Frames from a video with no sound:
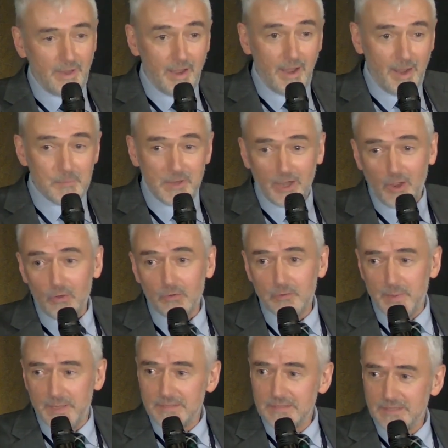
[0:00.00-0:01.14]
I'm an
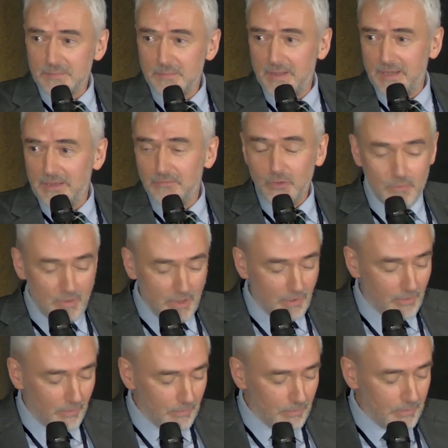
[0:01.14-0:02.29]
economist, as many of you
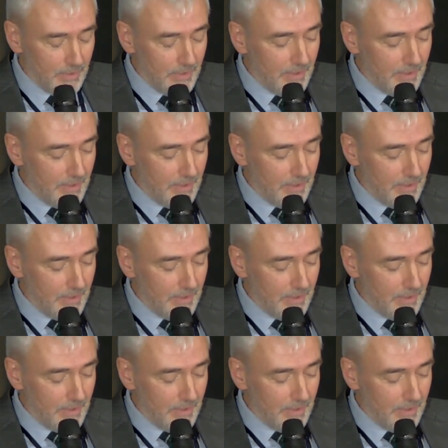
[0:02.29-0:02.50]
know,